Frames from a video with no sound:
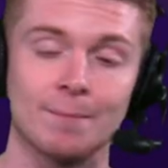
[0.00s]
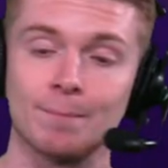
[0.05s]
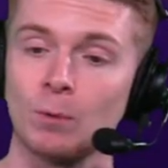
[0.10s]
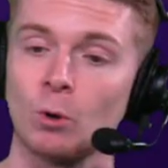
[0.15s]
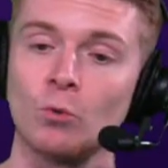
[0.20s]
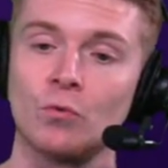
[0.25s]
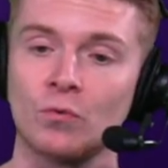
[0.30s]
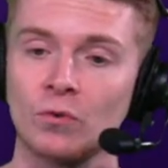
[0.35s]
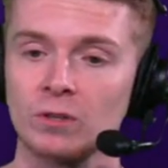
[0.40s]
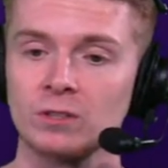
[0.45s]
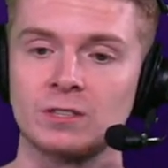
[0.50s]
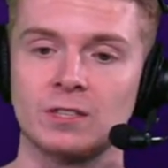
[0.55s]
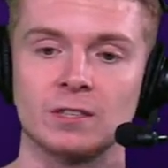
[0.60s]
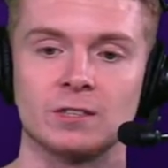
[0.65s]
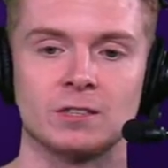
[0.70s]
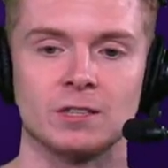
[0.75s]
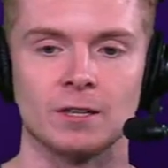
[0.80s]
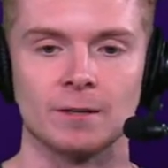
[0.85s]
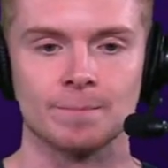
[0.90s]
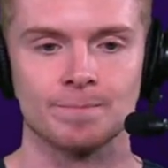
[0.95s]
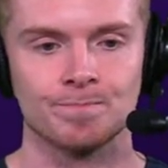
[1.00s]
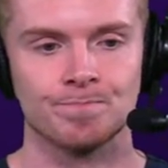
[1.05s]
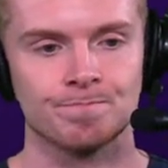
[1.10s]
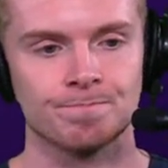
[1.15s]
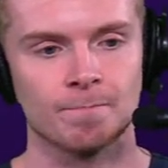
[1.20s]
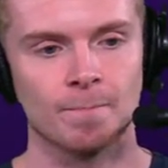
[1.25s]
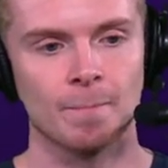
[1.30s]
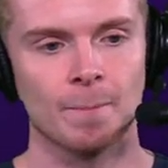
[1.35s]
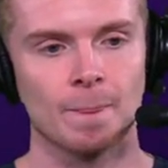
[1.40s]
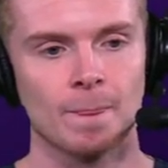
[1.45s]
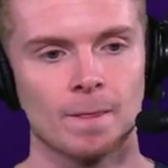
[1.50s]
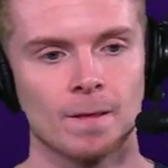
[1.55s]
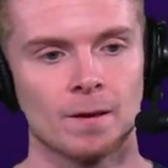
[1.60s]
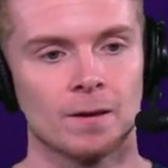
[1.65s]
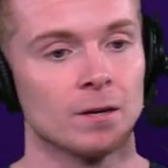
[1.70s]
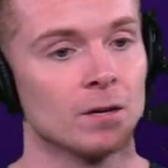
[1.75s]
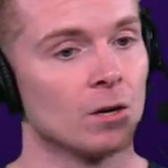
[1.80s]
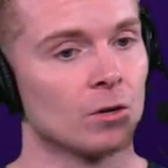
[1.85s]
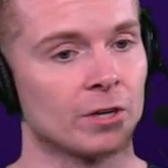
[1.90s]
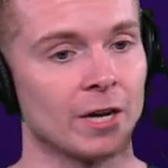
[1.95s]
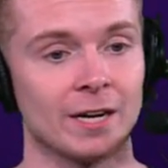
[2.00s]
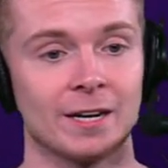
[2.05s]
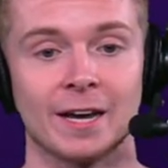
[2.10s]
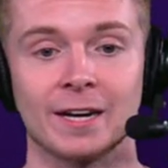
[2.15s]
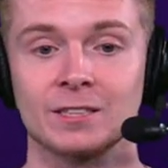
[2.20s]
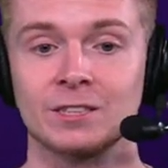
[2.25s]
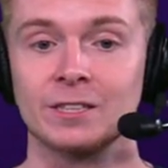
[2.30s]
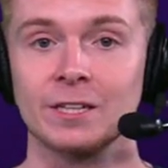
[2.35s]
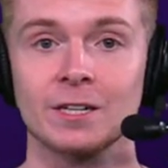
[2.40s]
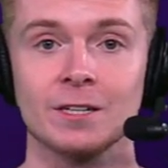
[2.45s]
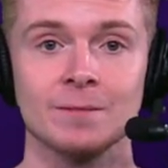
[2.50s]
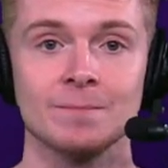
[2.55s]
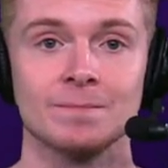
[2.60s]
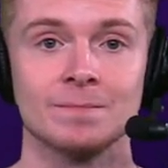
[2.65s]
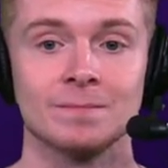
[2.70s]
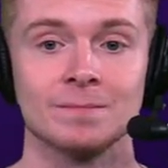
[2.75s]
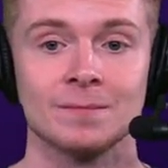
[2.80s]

and both first this year. Okay, next year,